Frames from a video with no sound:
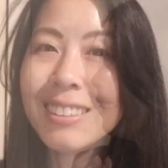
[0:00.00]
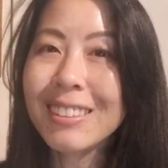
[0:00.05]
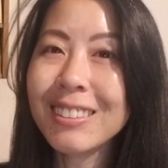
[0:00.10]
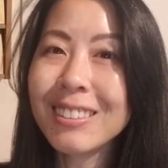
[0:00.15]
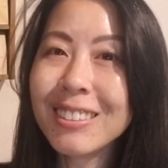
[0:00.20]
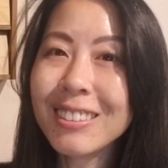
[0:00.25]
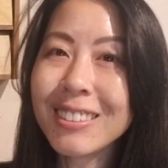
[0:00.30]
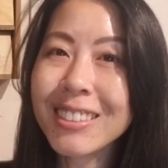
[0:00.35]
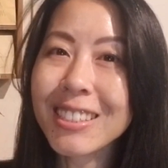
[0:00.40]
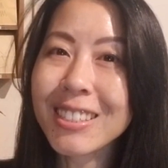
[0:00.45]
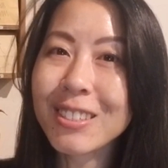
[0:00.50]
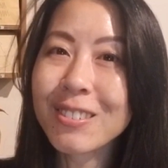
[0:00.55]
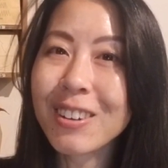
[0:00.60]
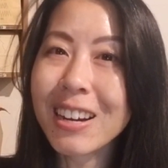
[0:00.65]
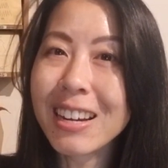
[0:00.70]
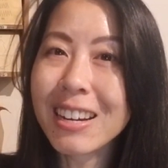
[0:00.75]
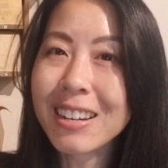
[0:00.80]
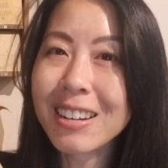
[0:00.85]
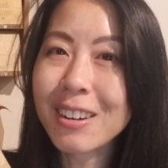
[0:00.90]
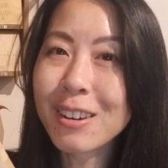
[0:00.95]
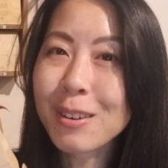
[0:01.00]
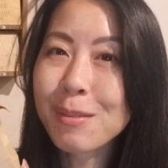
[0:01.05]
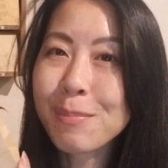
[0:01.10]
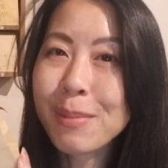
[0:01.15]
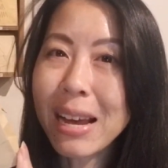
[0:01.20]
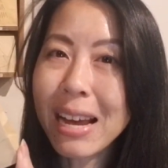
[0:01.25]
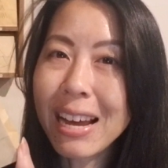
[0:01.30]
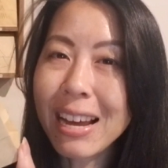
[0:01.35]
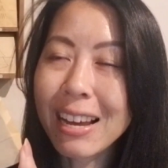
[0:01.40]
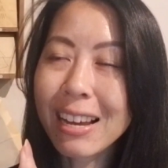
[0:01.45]
Lulu just went in her
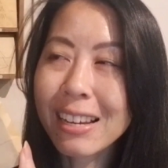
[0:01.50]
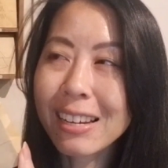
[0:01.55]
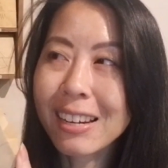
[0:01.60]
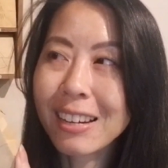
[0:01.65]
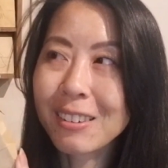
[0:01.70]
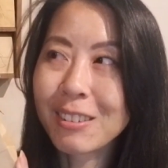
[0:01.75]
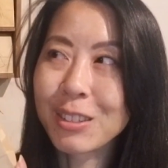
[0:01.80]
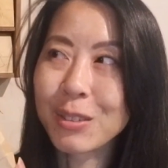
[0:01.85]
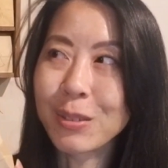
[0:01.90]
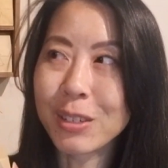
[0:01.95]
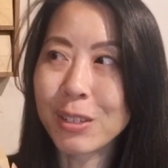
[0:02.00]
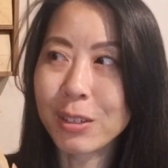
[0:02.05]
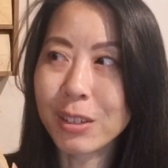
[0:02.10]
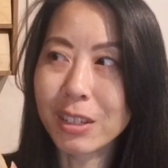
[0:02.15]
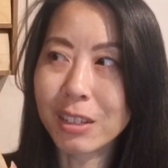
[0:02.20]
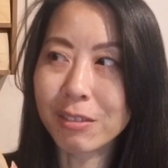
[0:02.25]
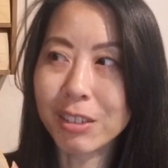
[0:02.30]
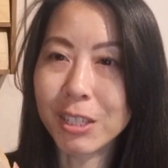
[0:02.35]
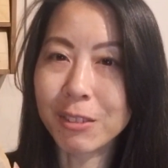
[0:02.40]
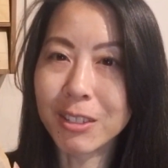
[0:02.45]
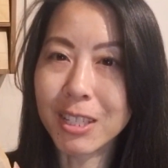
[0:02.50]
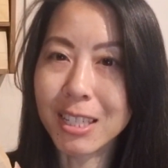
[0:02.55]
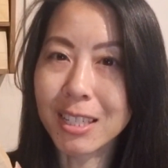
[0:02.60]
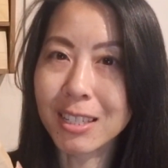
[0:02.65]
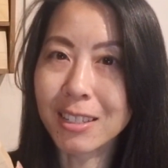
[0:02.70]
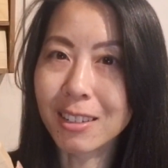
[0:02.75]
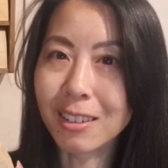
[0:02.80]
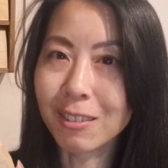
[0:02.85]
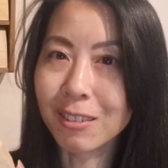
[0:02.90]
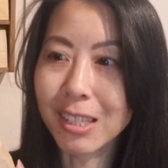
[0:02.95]
bed. I was wondering if she was
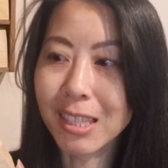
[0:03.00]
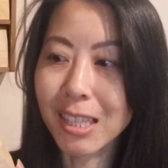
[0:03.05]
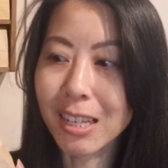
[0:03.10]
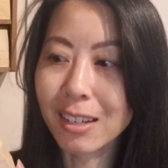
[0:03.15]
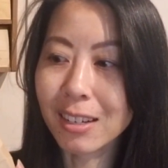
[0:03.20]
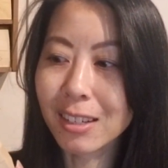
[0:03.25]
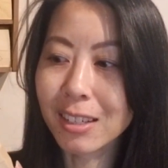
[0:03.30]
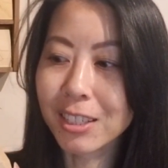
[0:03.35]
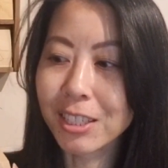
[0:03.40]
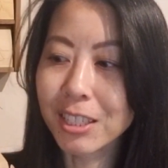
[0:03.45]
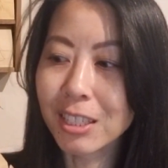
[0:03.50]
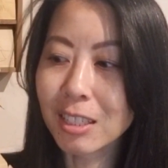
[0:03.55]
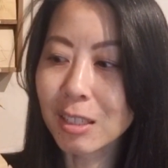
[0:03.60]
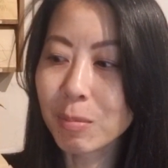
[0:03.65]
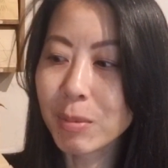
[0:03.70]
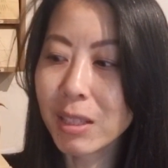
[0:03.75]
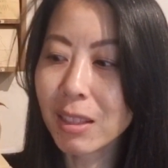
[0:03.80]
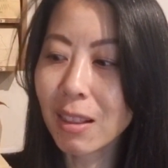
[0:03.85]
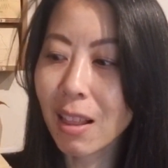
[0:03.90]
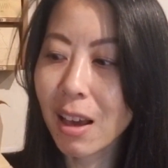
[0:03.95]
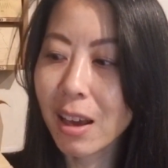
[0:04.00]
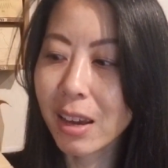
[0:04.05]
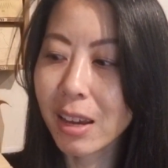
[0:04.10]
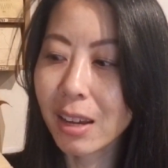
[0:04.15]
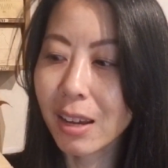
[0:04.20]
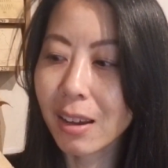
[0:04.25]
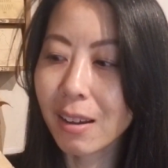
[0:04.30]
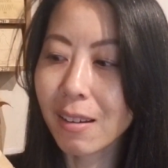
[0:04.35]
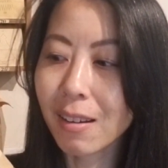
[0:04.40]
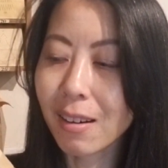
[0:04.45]
gonna go in there because she's been
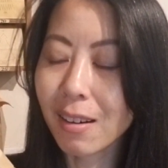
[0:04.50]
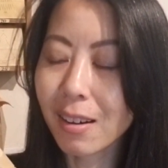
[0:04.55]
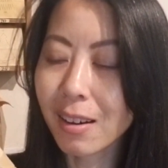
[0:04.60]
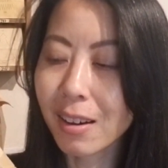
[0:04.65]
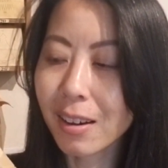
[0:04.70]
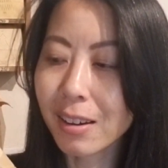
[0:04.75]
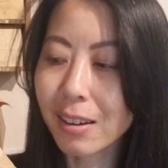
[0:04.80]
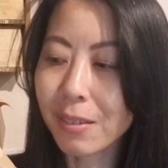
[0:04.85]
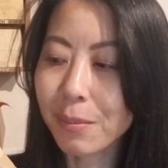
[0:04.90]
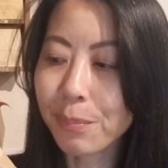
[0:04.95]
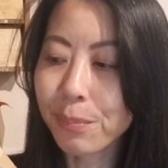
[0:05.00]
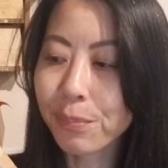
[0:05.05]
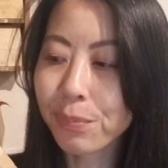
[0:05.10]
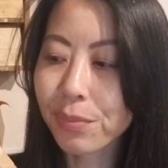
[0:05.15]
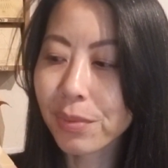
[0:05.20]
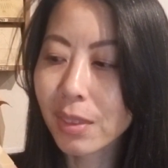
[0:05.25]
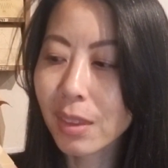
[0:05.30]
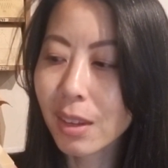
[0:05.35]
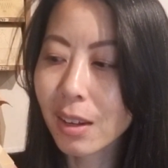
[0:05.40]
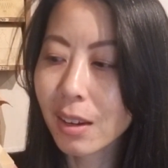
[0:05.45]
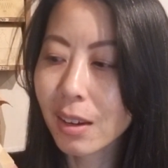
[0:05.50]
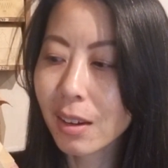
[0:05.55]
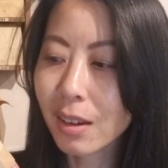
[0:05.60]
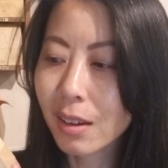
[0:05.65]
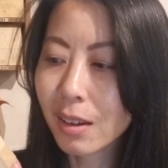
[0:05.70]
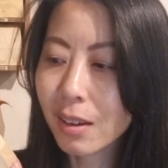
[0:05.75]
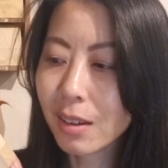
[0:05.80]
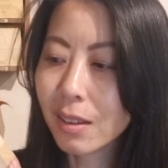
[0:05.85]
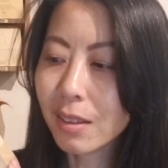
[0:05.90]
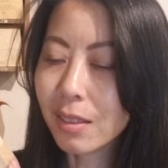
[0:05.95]
lying on
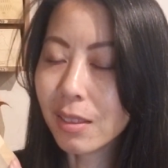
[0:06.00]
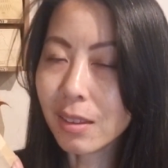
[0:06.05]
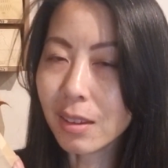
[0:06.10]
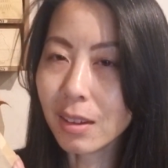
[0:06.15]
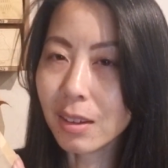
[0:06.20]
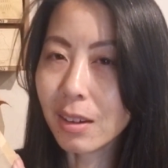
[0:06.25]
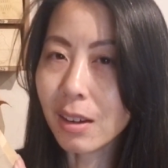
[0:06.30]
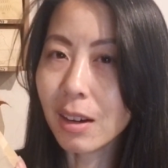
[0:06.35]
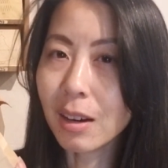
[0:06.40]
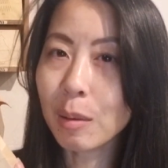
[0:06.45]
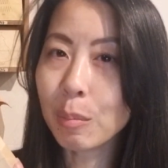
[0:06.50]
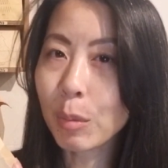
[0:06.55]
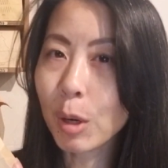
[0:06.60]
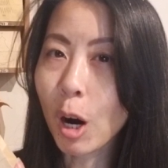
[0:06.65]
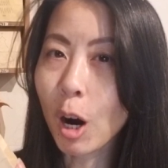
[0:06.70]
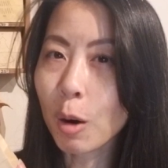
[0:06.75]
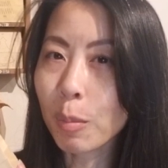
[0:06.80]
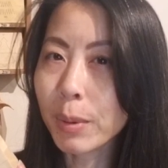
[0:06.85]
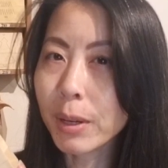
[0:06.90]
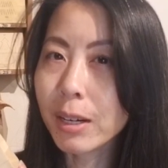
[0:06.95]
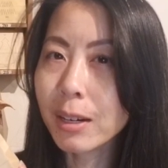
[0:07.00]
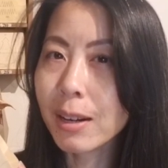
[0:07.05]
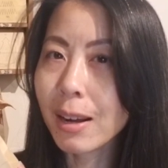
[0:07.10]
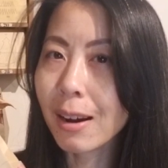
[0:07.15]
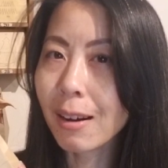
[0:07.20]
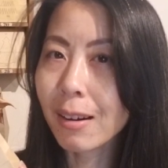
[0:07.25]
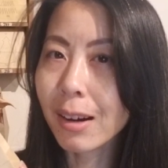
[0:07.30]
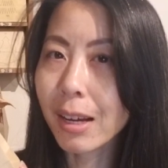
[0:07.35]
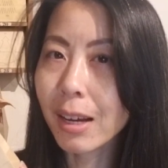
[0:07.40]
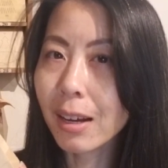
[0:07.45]
the carpeted
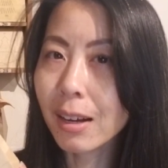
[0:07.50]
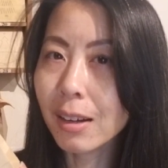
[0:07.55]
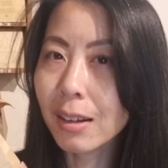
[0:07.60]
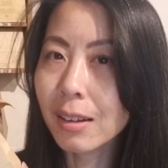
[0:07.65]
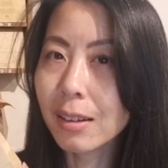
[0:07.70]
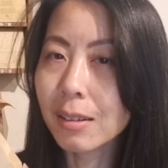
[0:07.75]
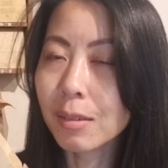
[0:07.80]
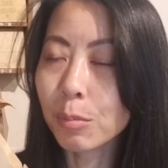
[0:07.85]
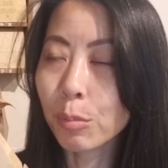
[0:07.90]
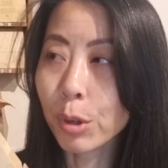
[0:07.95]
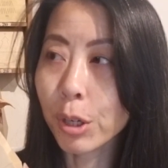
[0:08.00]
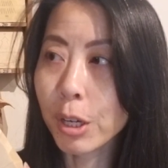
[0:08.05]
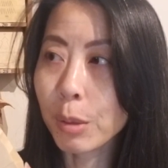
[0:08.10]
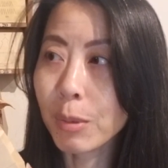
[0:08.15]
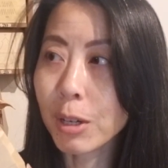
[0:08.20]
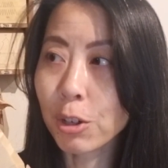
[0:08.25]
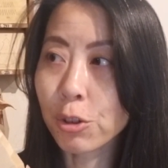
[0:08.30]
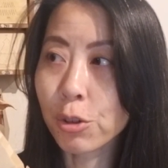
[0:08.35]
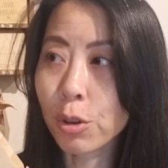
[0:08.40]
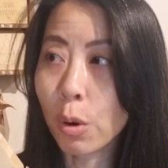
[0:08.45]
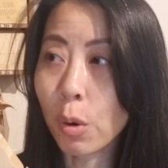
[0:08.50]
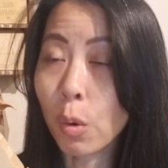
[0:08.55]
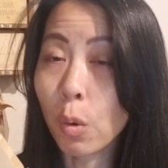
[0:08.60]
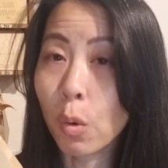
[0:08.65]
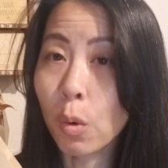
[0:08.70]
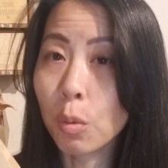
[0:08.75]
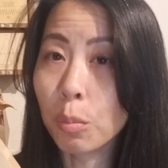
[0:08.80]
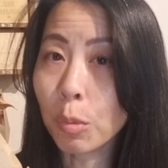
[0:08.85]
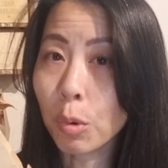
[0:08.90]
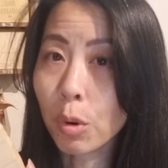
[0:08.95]
area pretty much the
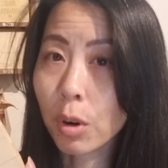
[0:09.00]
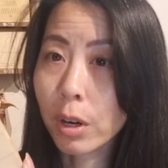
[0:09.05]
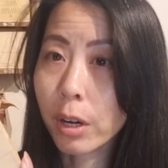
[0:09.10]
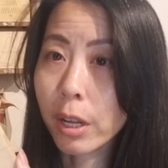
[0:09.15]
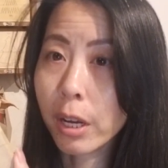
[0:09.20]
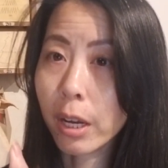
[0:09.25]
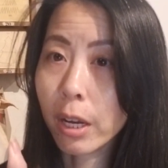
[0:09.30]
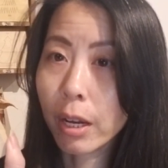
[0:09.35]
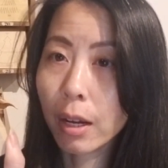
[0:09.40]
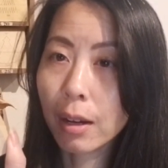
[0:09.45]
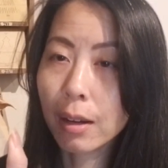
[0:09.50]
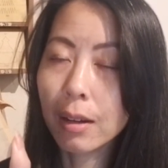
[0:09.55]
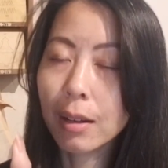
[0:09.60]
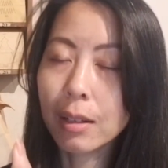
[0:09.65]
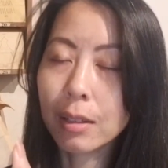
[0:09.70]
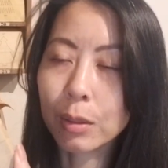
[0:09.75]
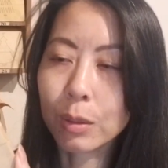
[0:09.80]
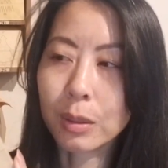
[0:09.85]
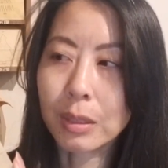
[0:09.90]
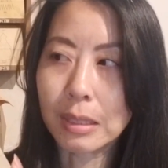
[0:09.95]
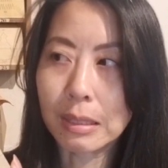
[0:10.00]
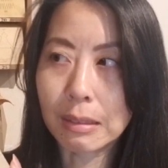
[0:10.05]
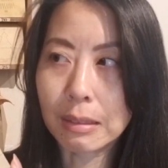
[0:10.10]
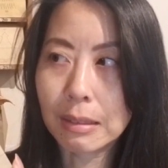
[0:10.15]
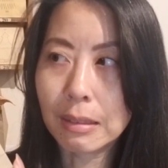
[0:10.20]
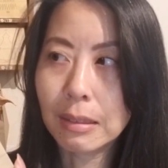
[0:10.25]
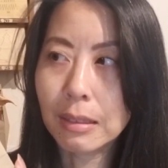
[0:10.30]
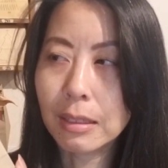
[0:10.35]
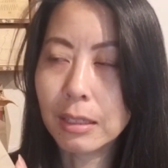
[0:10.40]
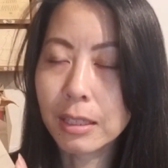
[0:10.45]
whole morning. So I was like,
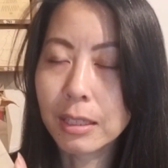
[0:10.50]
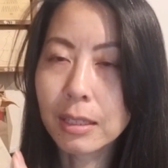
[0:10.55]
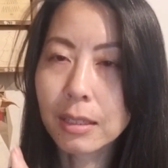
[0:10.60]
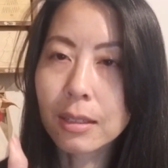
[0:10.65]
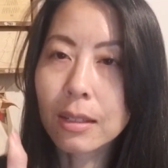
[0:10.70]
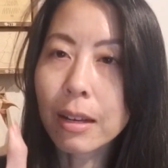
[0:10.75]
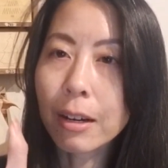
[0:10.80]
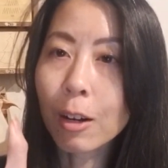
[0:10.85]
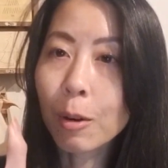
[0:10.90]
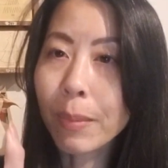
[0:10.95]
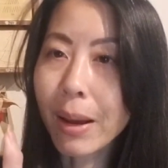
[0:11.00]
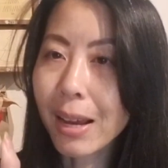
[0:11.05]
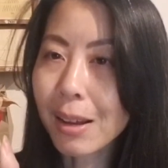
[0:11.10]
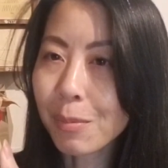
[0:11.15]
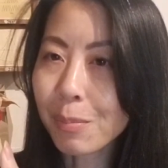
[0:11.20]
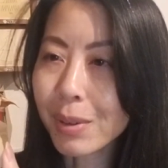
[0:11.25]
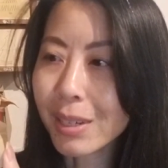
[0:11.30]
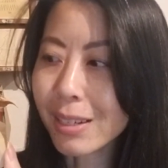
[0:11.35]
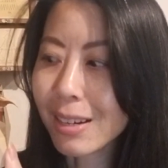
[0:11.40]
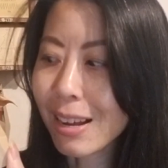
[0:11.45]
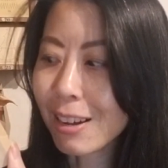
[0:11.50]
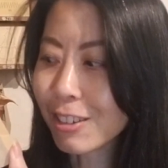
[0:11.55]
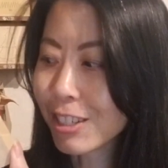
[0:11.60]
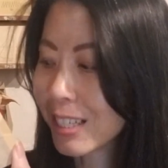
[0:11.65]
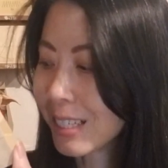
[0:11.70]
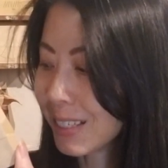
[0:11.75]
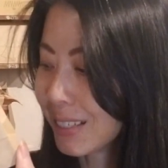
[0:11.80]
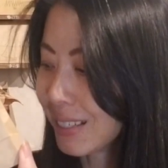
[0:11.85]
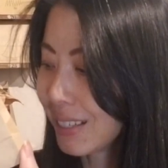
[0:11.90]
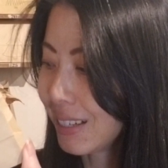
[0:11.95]
oh, she doesn't like her bed, but now
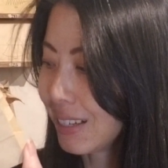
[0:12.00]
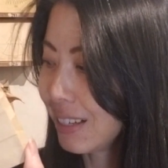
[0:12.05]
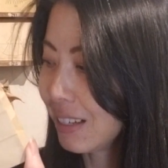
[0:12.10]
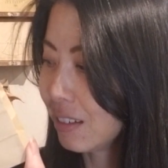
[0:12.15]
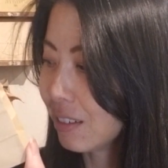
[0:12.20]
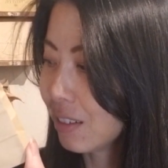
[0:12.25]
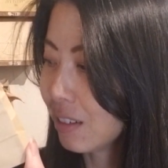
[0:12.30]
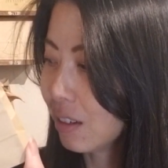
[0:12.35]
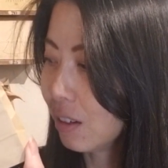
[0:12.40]
she's in it.